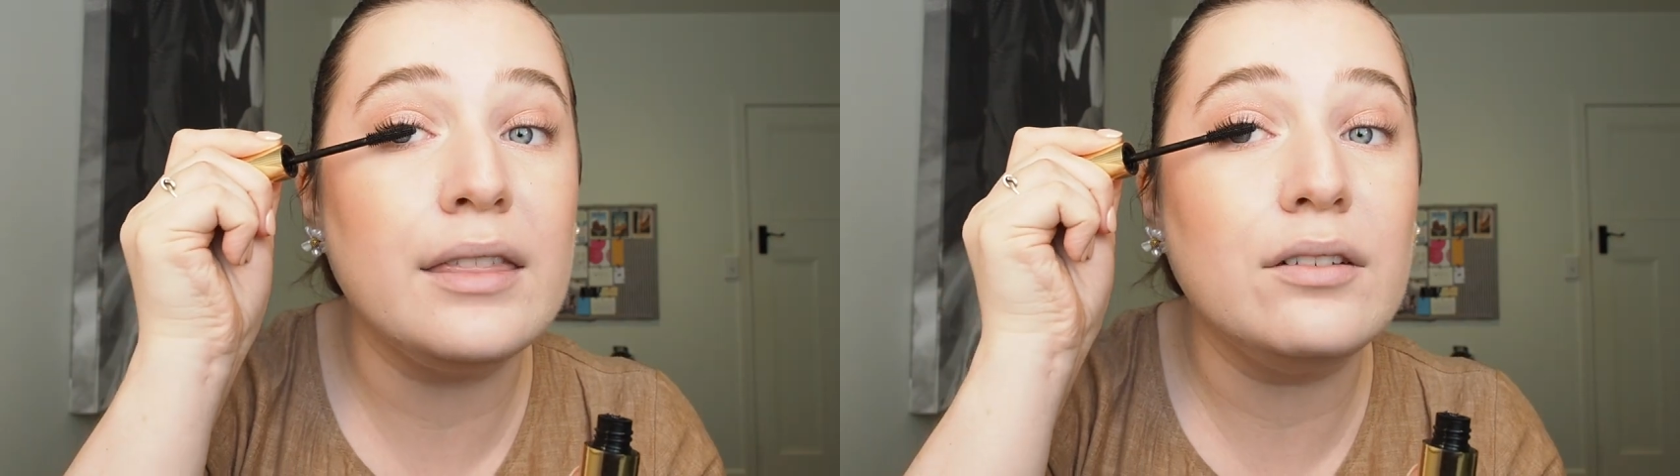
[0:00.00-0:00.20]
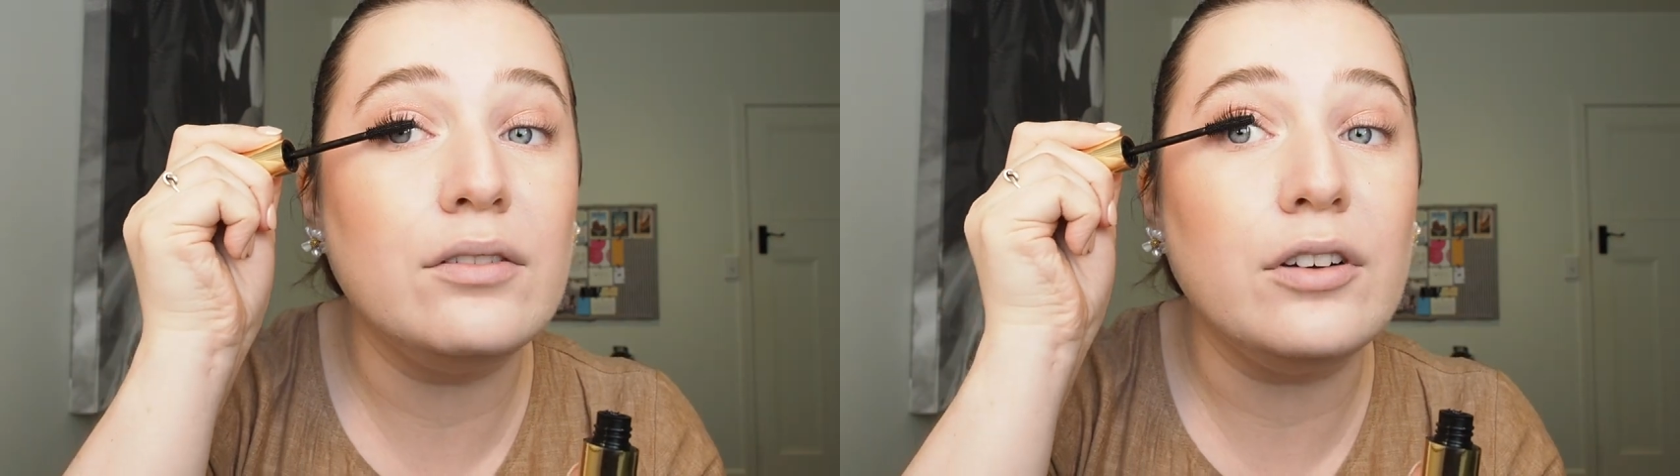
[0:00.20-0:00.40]

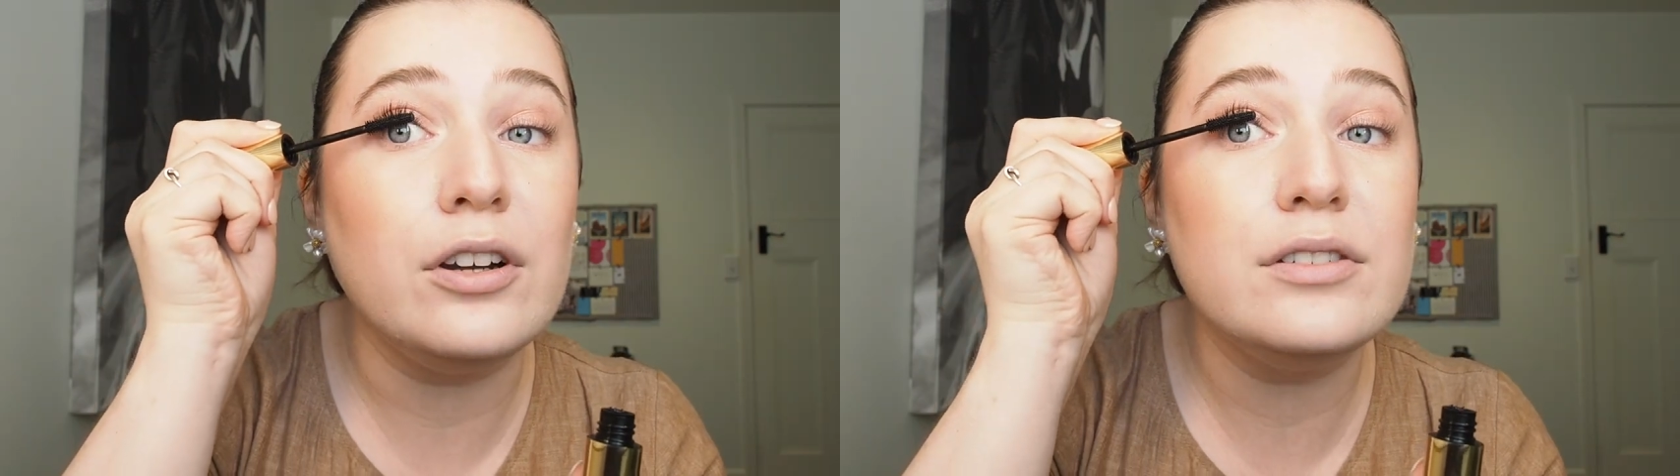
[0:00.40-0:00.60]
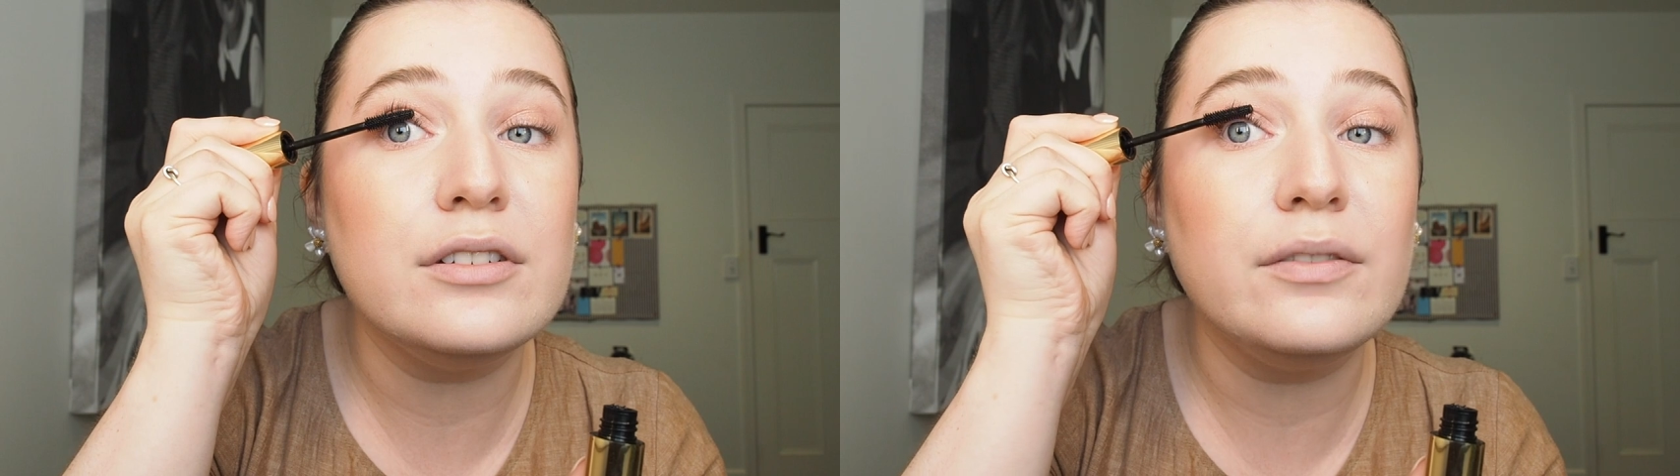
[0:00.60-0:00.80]
the
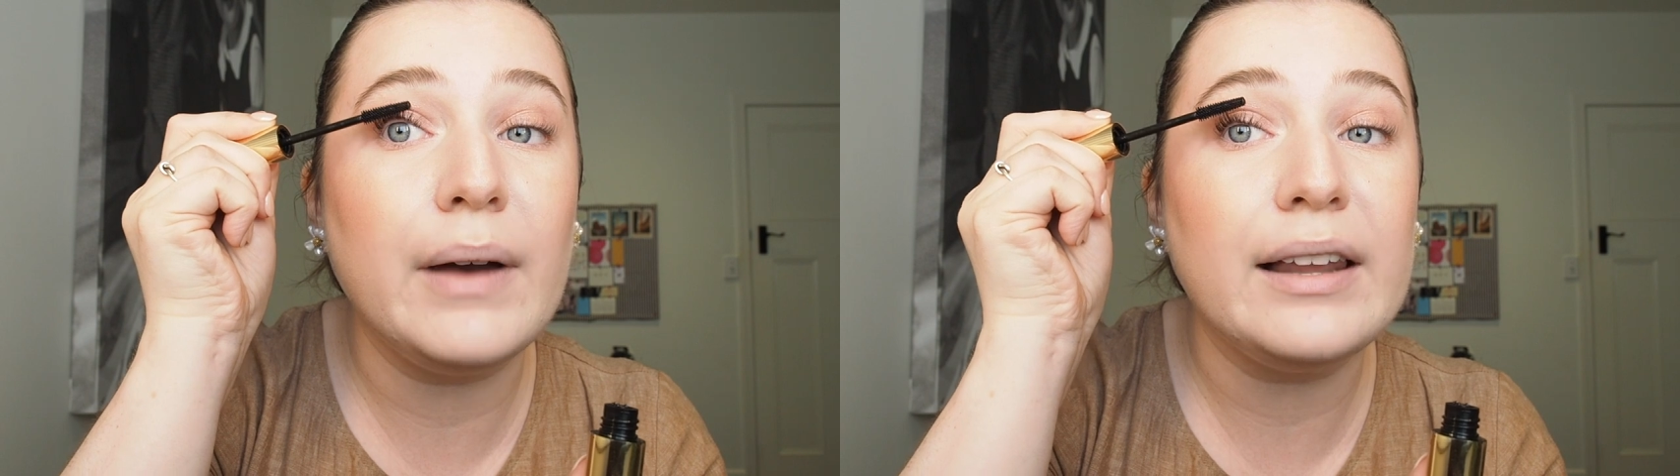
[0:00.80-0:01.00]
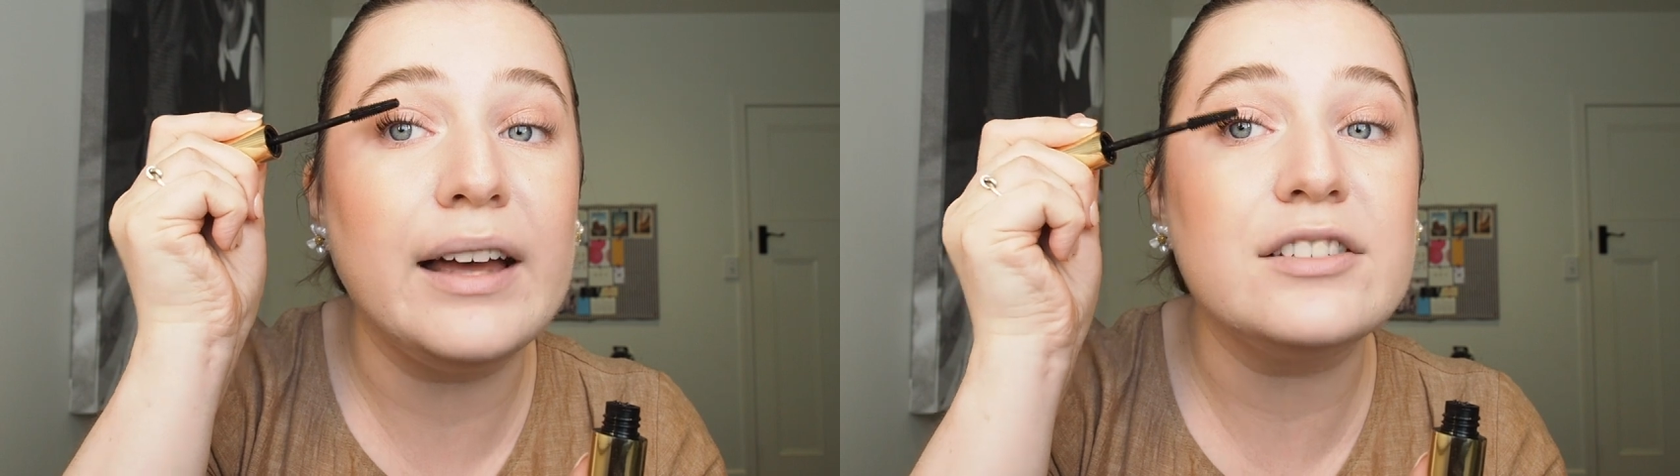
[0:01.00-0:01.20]
root of my
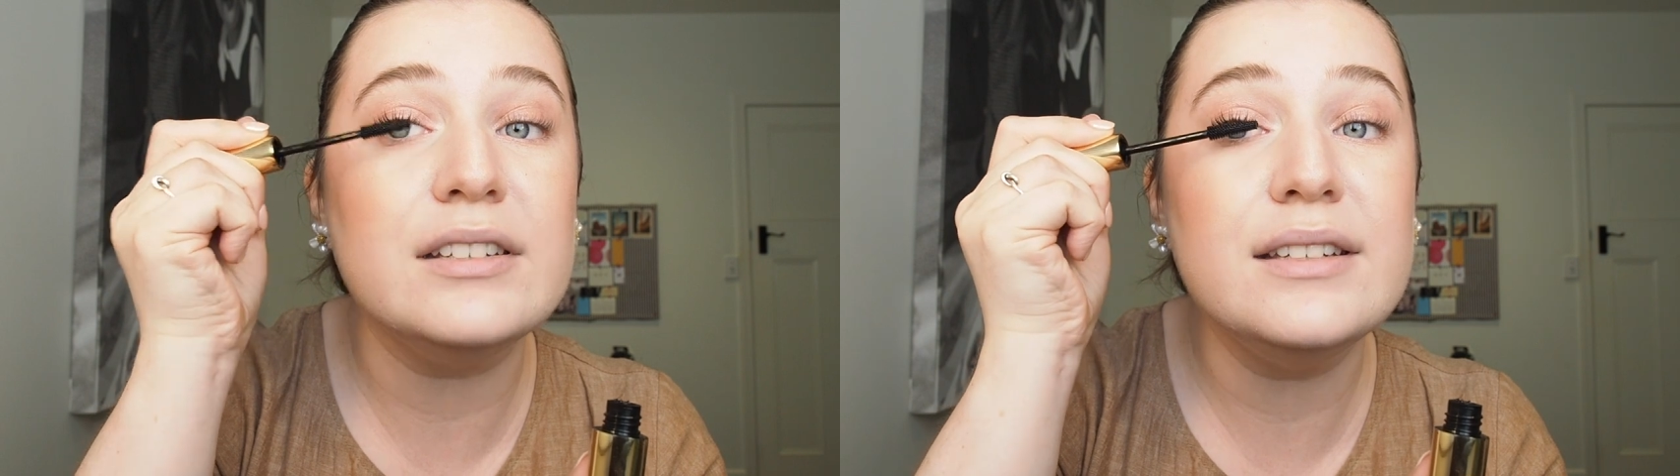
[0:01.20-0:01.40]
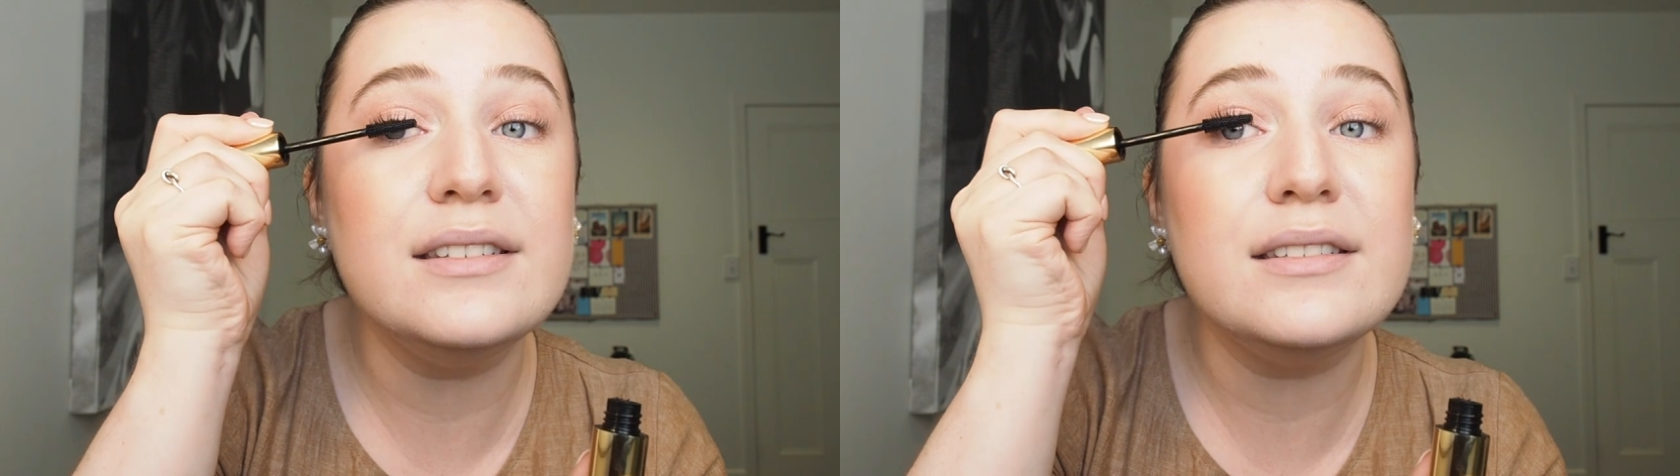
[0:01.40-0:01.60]

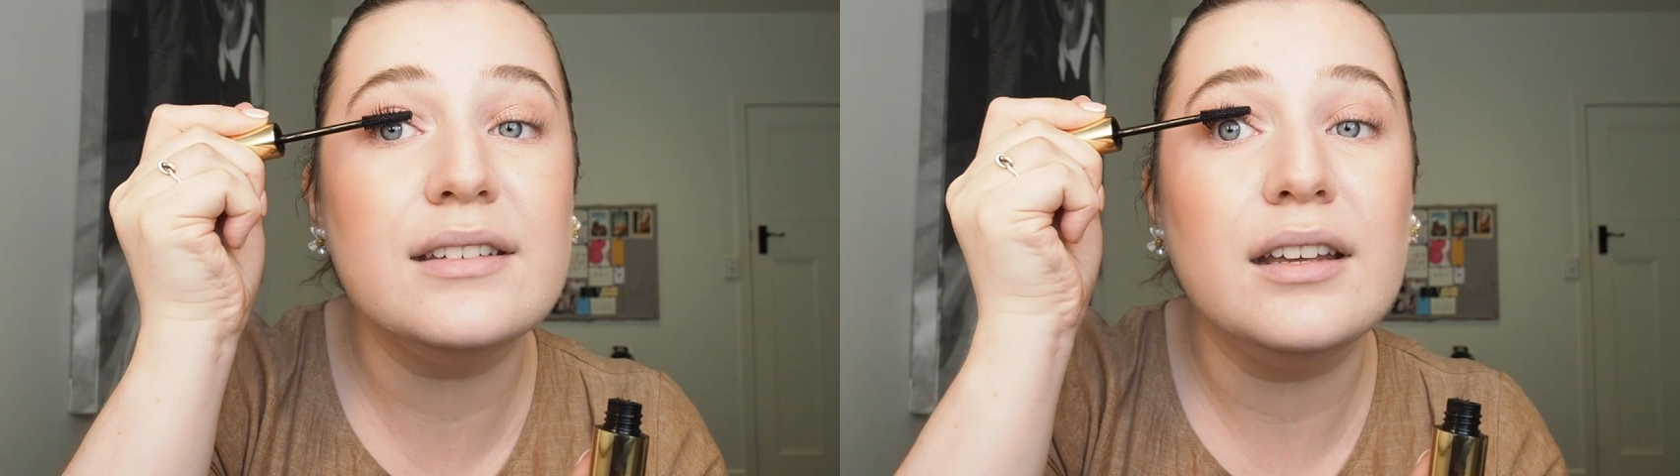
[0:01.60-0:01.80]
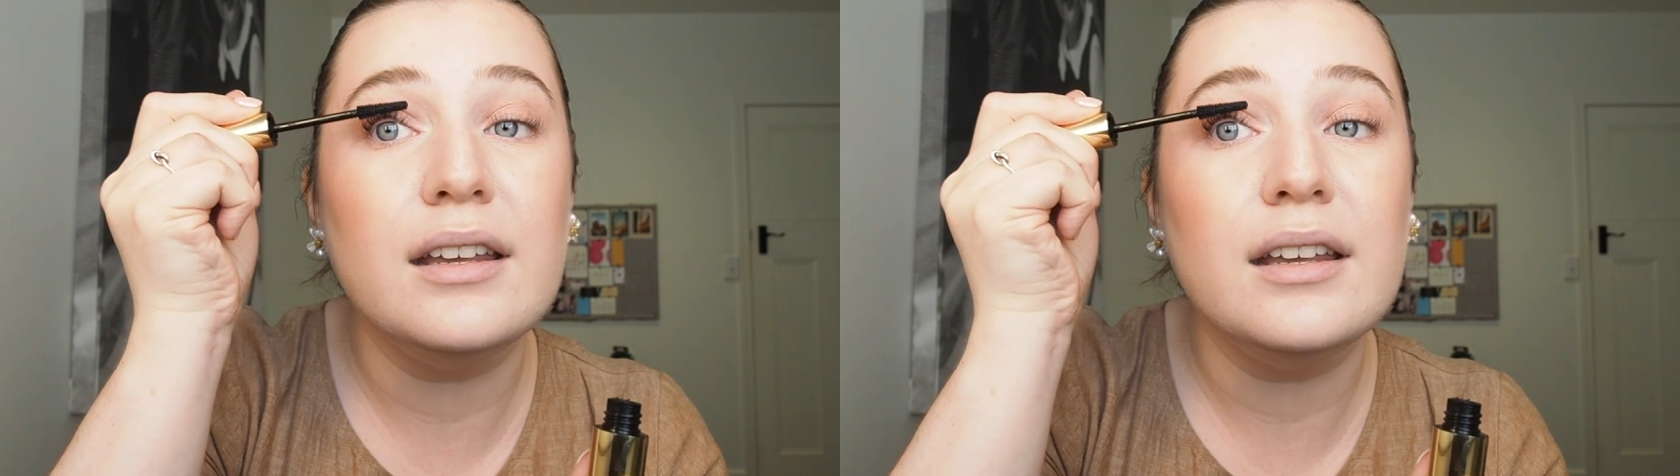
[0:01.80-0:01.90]
lashes.